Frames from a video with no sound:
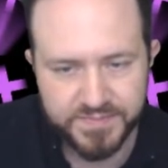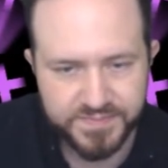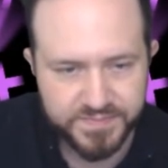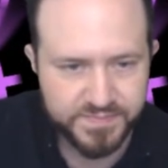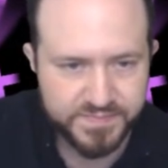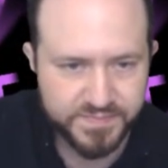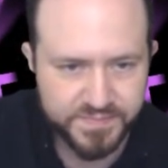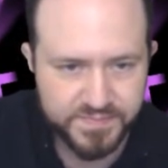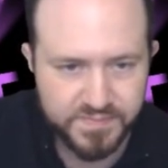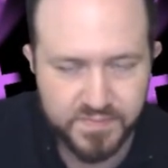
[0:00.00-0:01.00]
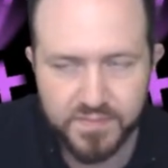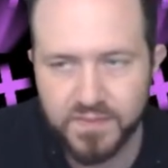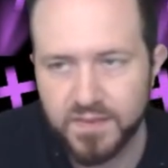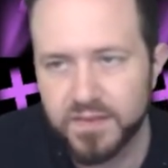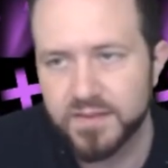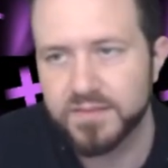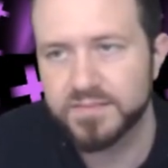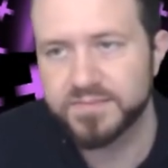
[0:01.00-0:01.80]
No one is speaking in this clip.